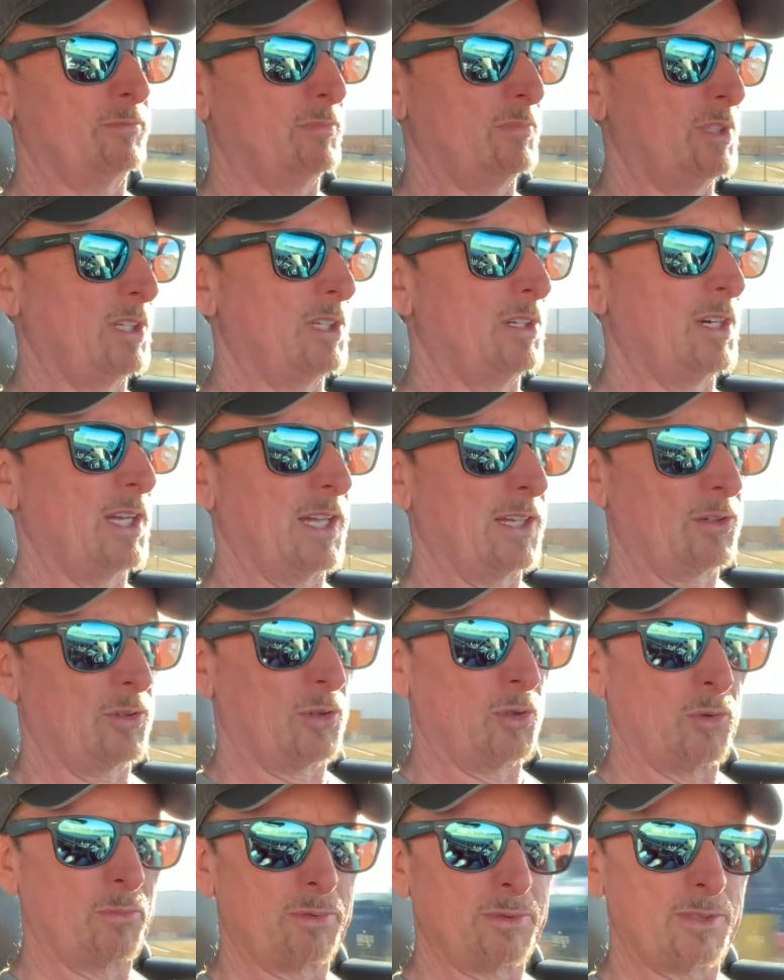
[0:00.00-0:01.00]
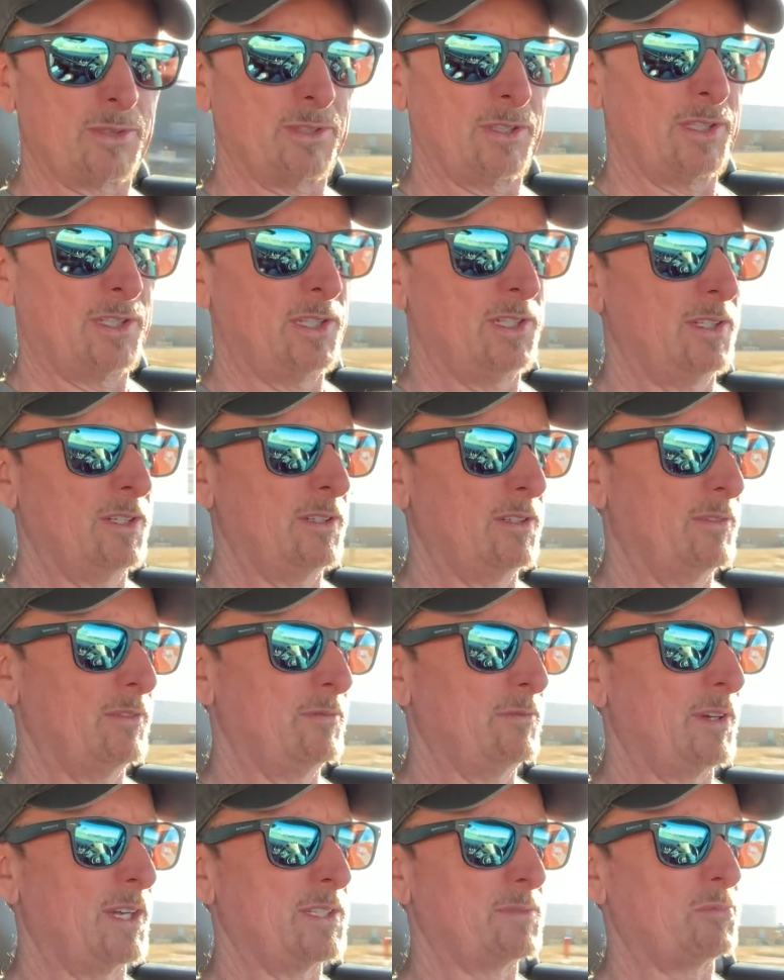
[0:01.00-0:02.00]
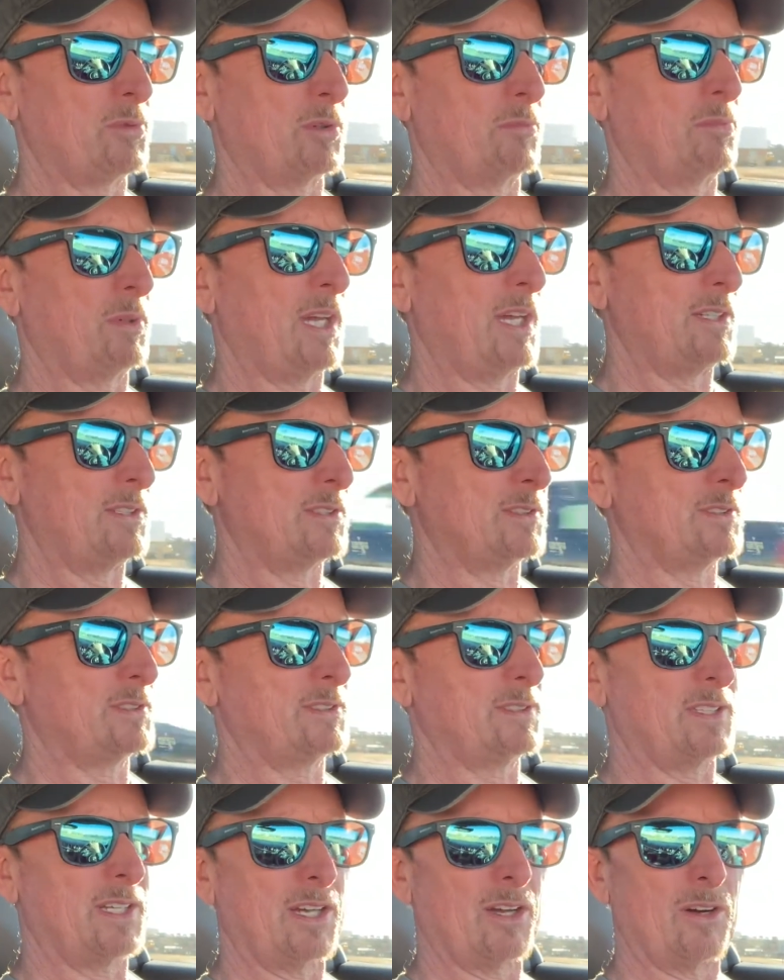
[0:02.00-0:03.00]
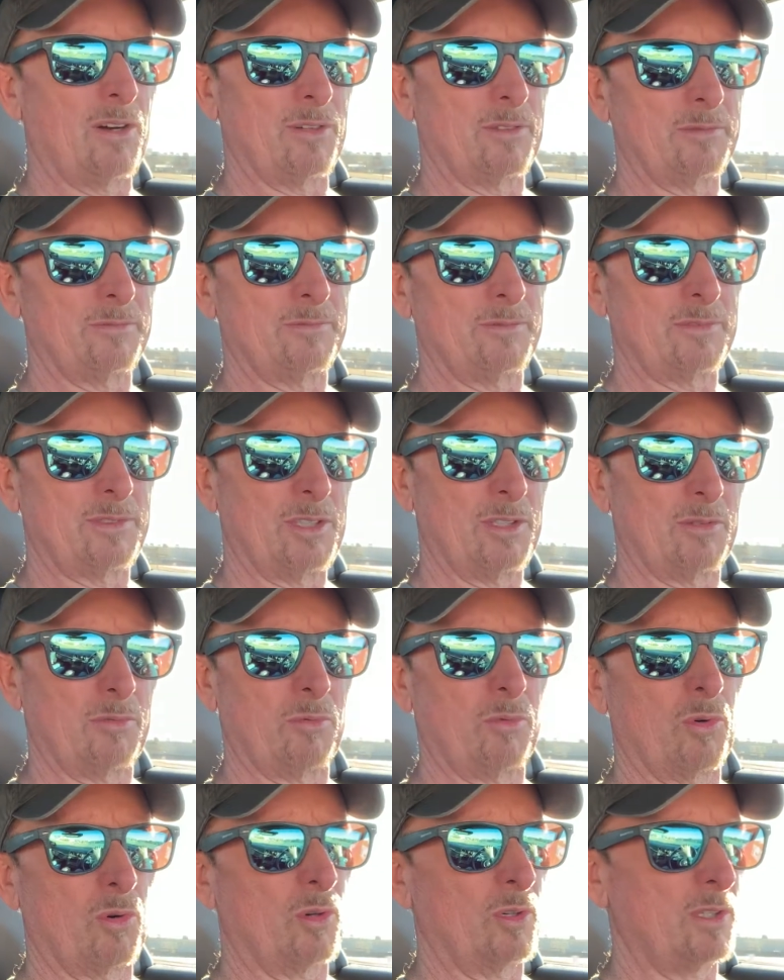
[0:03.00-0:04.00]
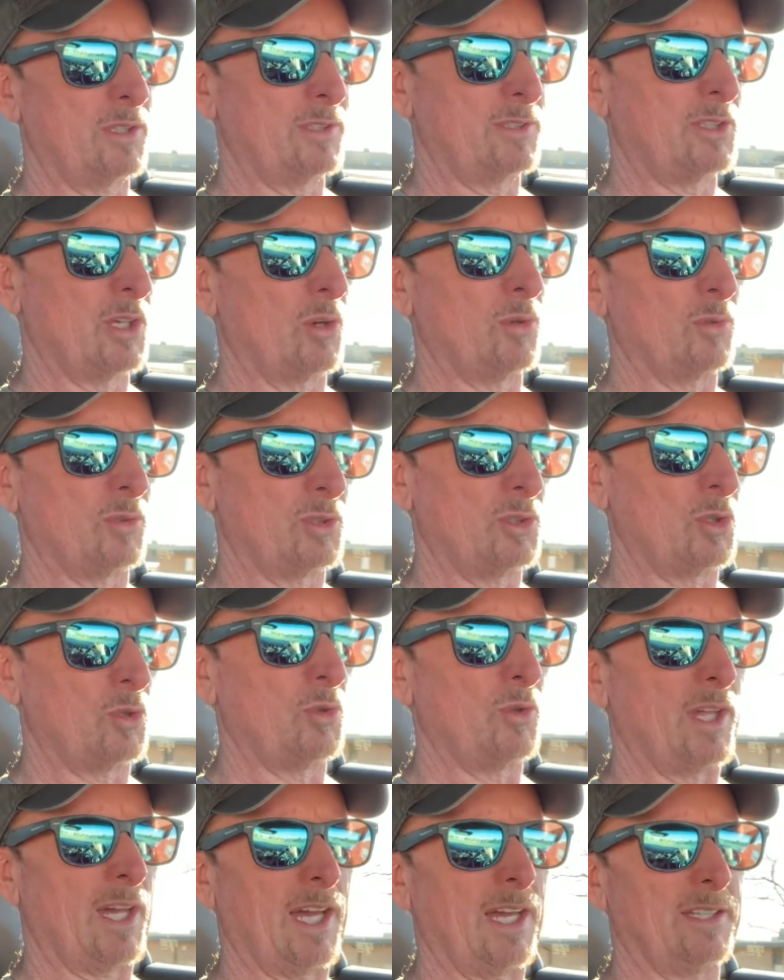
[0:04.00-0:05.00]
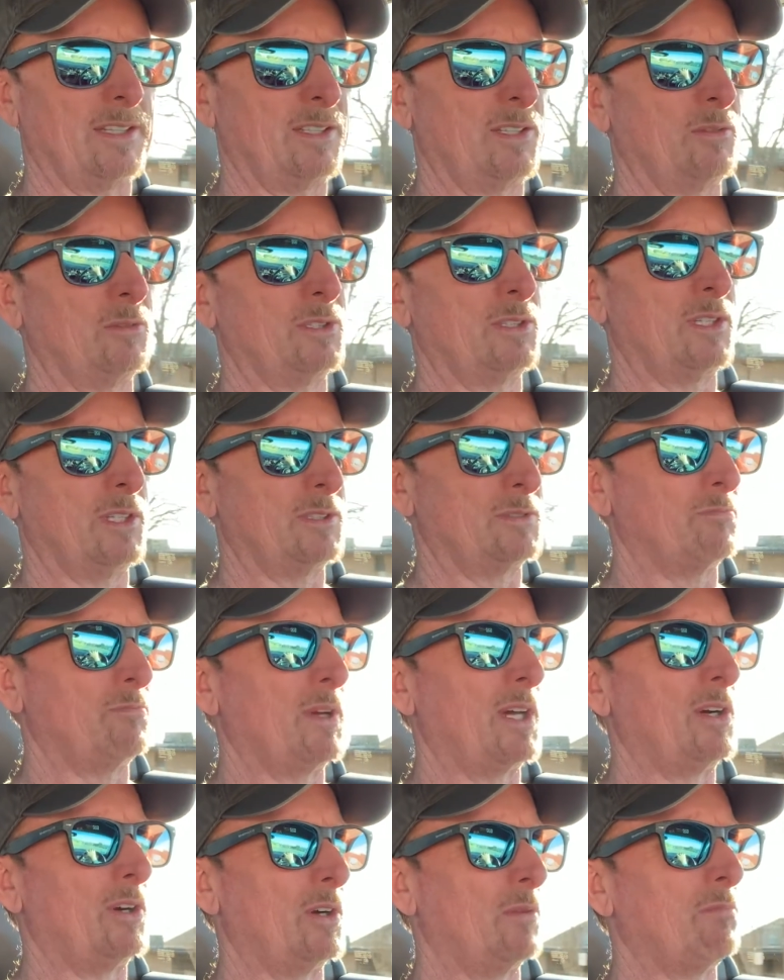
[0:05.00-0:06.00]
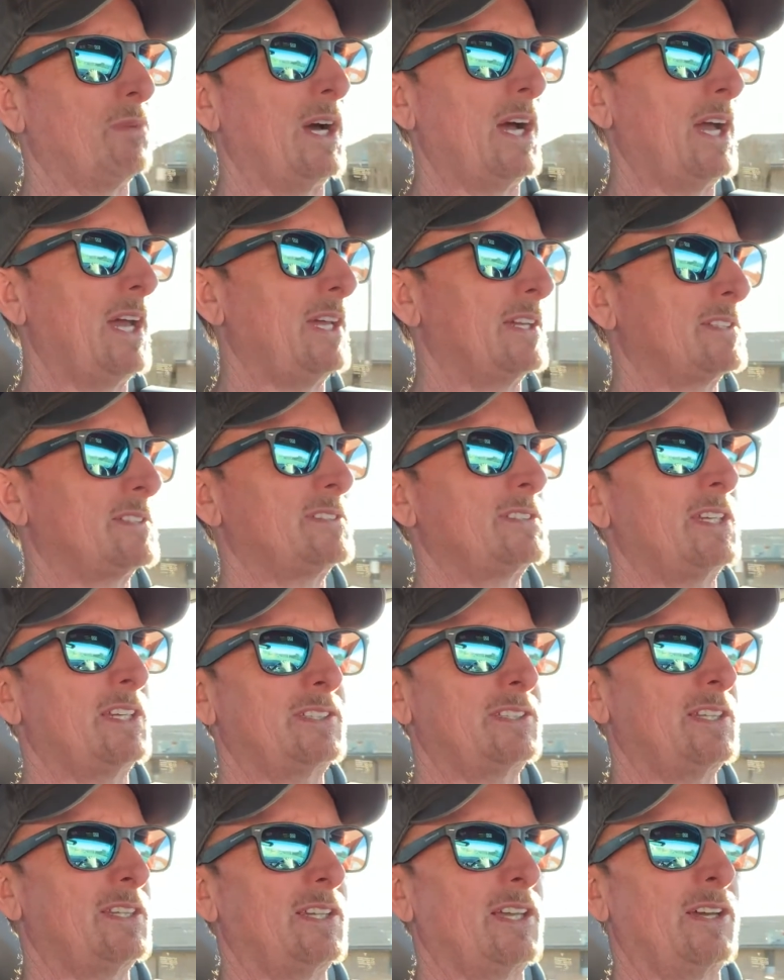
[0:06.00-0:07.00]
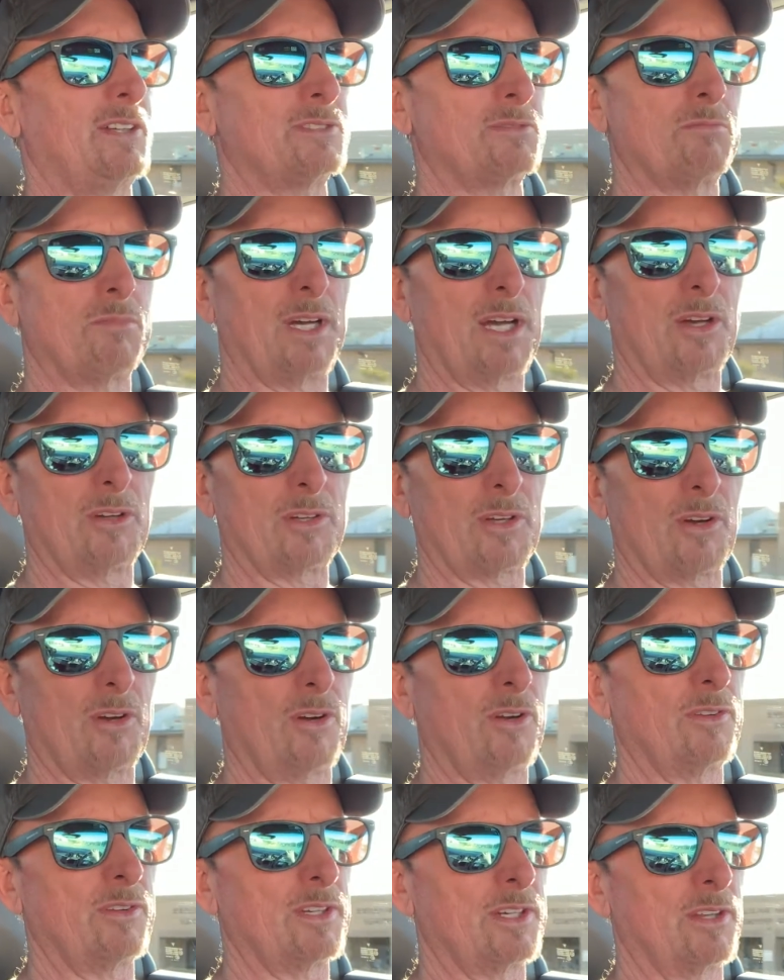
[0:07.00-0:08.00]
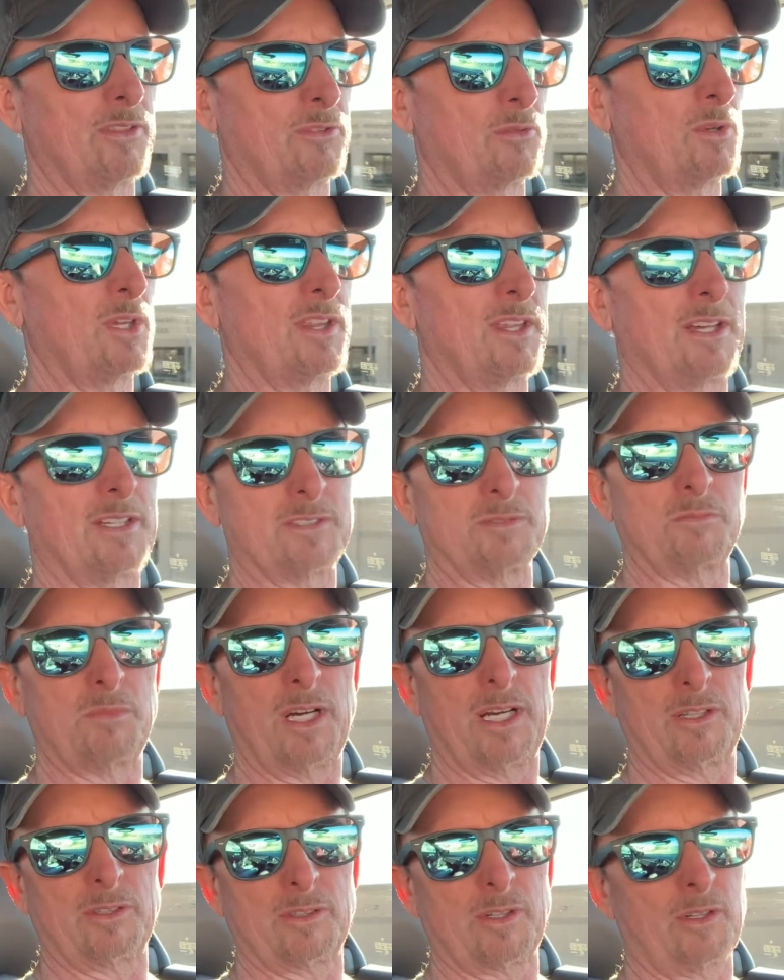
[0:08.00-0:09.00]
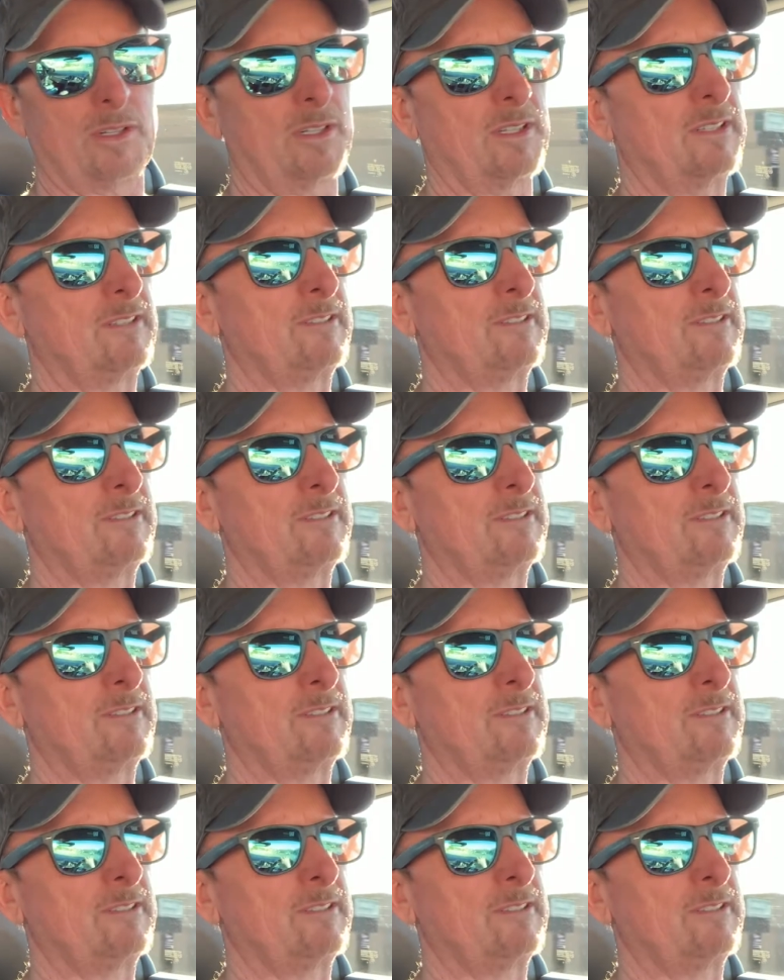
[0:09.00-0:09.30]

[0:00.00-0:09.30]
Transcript: internet groups, Facebook pages, they all warn, don't do that. It's better to buy a 60,000 mile car than a 3,000 mile car,